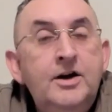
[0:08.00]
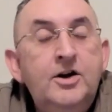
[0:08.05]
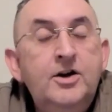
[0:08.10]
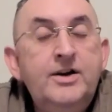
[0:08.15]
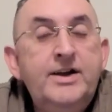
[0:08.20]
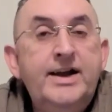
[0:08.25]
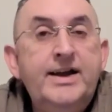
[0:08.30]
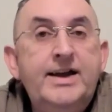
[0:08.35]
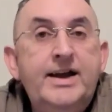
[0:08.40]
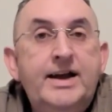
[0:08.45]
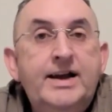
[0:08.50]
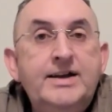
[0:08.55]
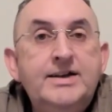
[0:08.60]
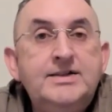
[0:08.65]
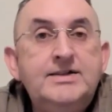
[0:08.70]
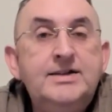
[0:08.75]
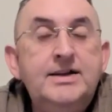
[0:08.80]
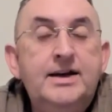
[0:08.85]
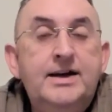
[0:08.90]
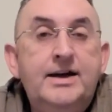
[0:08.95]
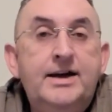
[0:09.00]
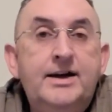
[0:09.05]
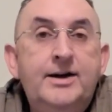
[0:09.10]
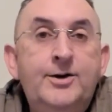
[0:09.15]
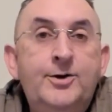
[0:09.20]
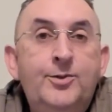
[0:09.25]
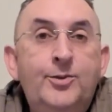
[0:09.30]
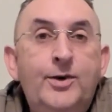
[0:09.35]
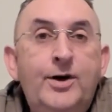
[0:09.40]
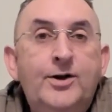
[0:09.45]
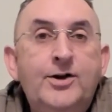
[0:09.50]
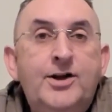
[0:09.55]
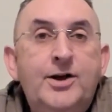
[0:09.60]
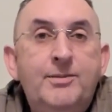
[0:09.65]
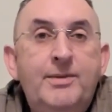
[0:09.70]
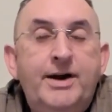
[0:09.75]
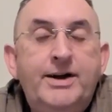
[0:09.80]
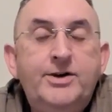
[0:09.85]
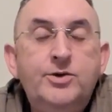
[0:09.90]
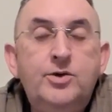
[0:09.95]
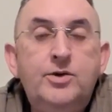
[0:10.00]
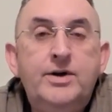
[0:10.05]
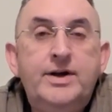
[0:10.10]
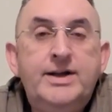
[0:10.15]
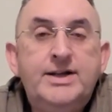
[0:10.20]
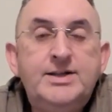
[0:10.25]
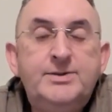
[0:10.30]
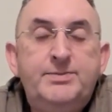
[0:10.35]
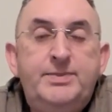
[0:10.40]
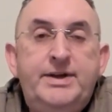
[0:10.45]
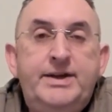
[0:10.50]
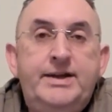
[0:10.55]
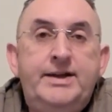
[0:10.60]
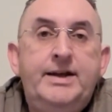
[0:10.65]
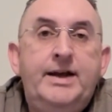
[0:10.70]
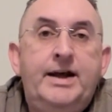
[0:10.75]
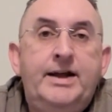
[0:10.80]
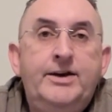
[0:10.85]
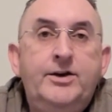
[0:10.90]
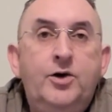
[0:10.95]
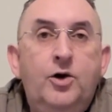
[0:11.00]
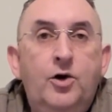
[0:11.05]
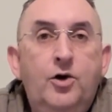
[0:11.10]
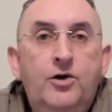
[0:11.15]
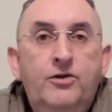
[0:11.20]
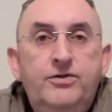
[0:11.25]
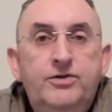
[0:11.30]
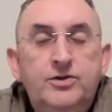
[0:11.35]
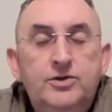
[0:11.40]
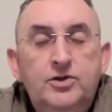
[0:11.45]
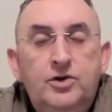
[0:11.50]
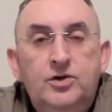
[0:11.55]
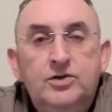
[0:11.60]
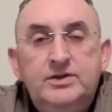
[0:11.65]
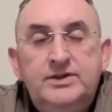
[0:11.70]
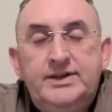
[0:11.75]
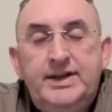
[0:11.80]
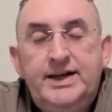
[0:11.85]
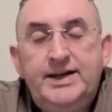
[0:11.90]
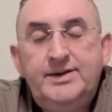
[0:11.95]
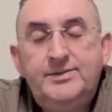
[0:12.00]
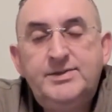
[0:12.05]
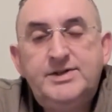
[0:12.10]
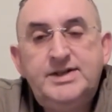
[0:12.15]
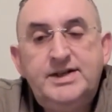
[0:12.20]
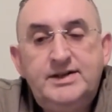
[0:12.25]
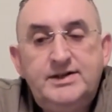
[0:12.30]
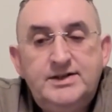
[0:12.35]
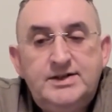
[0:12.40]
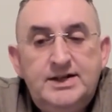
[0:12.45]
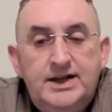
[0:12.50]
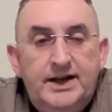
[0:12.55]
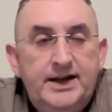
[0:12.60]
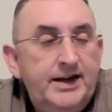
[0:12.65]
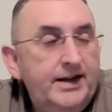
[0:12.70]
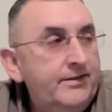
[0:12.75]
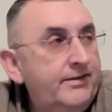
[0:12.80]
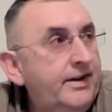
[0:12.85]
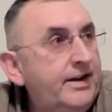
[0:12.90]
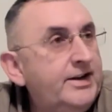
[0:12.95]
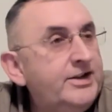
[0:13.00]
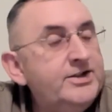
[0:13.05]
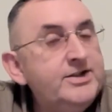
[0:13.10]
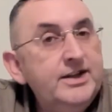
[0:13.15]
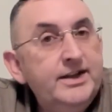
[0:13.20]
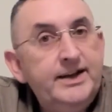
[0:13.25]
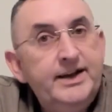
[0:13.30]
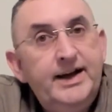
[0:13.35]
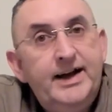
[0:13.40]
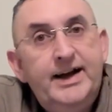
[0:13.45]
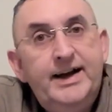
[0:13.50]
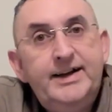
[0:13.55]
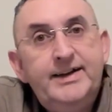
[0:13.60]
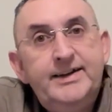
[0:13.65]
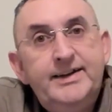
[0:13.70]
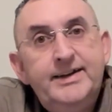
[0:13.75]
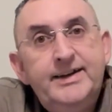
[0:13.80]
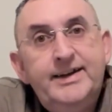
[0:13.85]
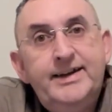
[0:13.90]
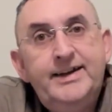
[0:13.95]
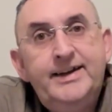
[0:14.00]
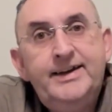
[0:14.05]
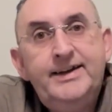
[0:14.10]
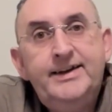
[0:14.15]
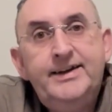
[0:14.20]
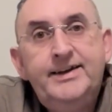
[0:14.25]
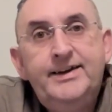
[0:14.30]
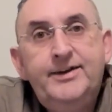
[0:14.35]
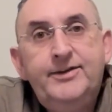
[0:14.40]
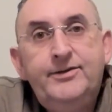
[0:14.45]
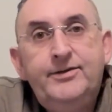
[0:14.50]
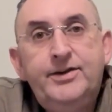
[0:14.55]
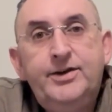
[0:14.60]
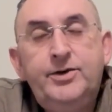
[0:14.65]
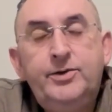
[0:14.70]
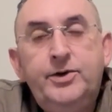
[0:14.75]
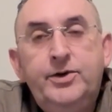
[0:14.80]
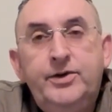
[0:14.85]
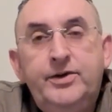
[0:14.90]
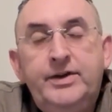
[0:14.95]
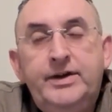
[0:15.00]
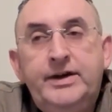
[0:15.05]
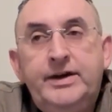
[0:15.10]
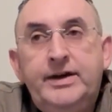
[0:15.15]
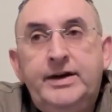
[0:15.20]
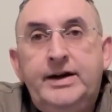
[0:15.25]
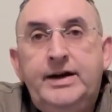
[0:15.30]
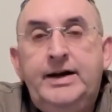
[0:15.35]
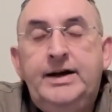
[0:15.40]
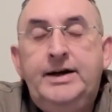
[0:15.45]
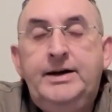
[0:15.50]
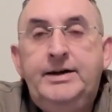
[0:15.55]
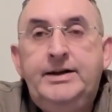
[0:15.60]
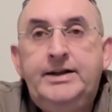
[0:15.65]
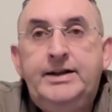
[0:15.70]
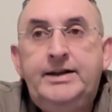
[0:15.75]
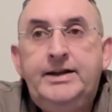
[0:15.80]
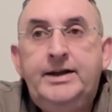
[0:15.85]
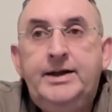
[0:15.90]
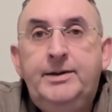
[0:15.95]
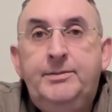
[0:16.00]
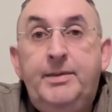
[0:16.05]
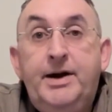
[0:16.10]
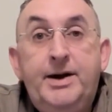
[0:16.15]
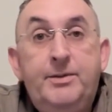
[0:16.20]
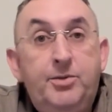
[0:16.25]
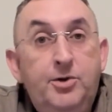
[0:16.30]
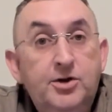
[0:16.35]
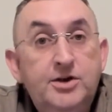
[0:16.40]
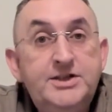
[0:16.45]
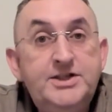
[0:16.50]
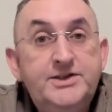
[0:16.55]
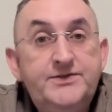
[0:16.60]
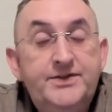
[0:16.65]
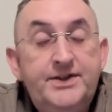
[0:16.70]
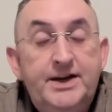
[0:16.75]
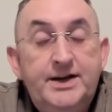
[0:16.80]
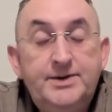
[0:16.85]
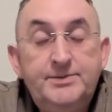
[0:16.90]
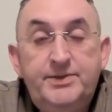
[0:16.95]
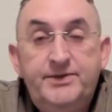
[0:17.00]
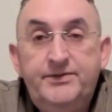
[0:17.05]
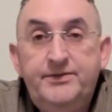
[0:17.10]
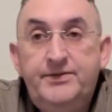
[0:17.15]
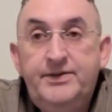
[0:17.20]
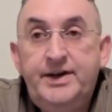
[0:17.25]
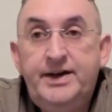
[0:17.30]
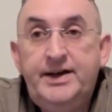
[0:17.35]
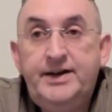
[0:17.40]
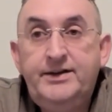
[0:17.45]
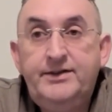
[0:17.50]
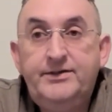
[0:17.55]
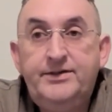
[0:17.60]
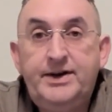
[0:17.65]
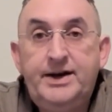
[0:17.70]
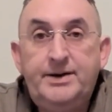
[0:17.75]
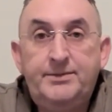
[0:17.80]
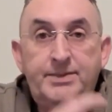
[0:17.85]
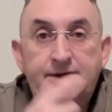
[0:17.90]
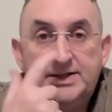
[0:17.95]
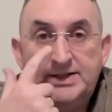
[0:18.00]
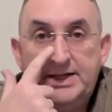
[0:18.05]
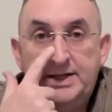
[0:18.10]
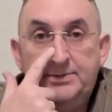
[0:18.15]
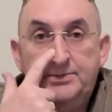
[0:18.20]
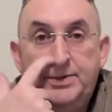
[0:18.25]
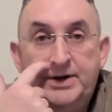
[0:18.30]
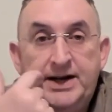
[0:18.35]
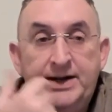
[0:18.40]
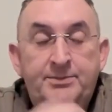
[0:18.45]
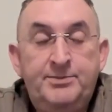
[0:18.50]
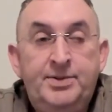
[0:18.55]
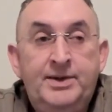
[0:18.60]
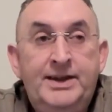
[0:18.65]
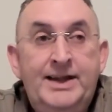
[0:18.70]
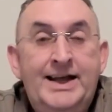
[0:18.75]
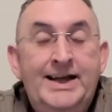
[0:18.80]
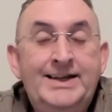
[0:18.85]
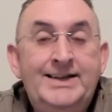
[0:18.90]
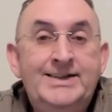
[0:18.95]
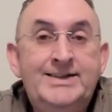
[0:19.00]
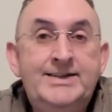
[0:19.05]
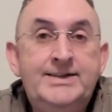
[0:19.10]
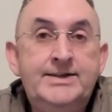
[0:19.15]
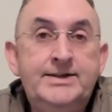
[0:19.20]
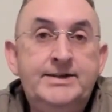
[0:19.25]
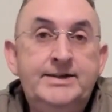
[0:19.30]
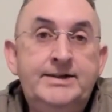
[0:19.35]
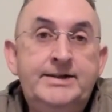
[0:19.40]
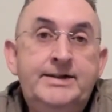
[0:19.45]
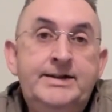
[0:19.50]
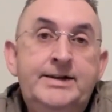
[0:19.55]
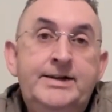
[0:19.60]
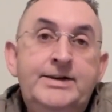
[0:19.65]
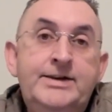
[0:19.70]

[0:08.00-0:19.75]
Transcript: Okay guys, welcome. I know it's been an awful long time since I have actually had a video out there, and my apologies for that. I've been very, very busy, but I plan to